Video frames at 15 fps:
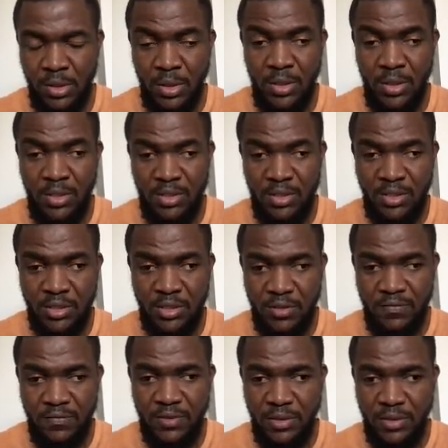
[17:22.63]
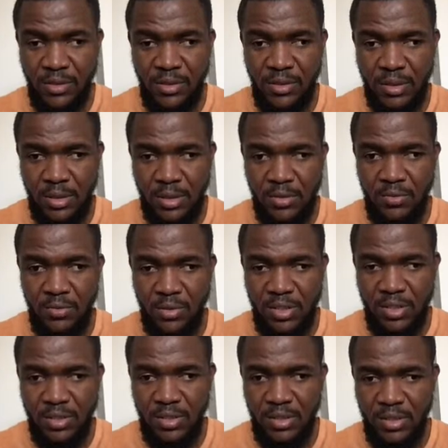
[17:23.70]
the service now
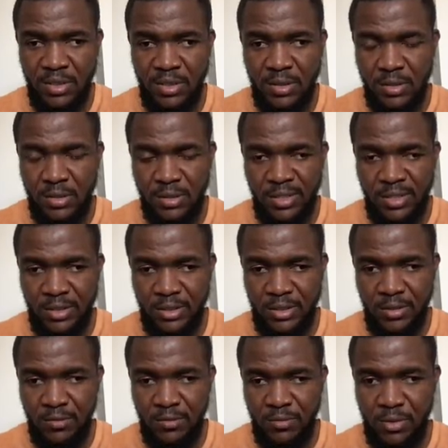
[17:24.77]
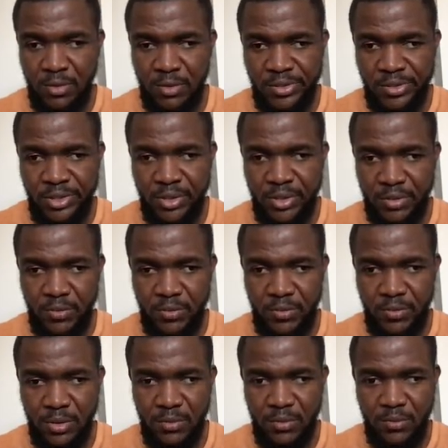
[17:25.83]
that XSM collection
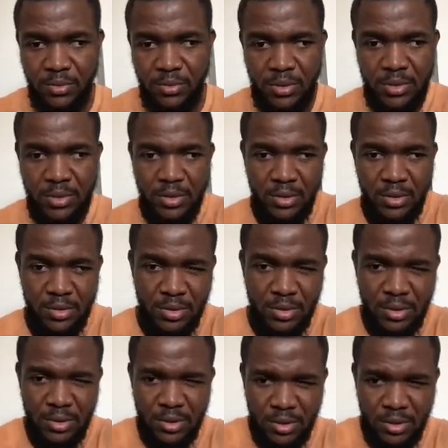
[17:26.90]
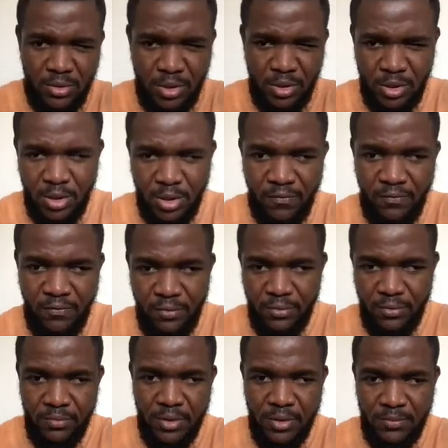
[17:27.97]
we're building the execution
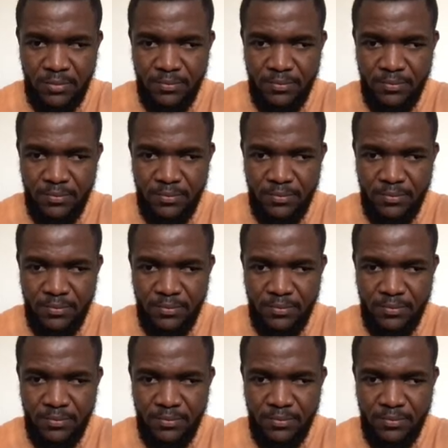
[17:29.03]
environment.